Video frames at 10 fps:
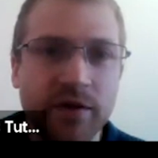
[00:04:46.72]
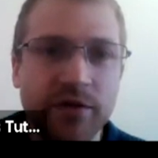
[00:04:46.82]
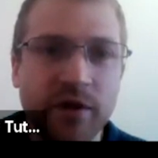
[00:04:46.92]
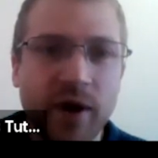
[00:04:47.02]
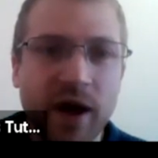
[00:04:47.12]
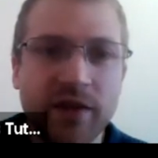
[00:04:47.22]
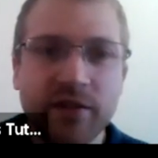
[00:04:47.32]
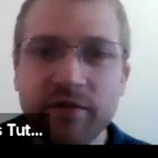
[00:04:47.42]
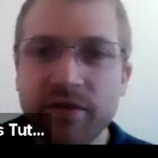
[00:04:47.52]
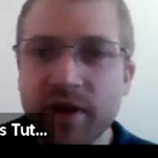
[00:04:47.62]
so as
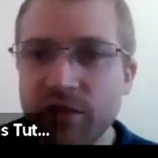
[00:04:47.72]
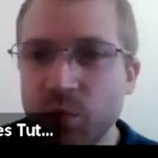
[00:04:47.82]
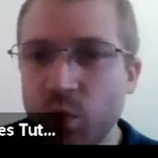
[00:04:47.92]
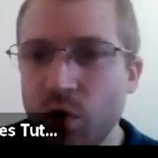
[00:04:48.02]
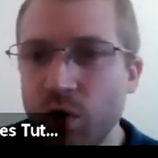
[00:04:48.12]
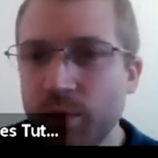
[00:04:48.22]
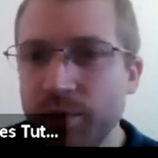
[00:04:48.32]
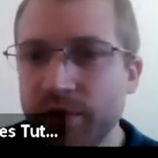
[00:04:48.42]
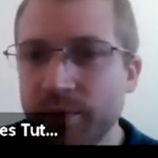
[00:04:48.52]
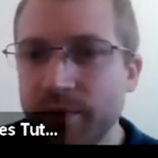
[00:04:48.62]
something is warmed,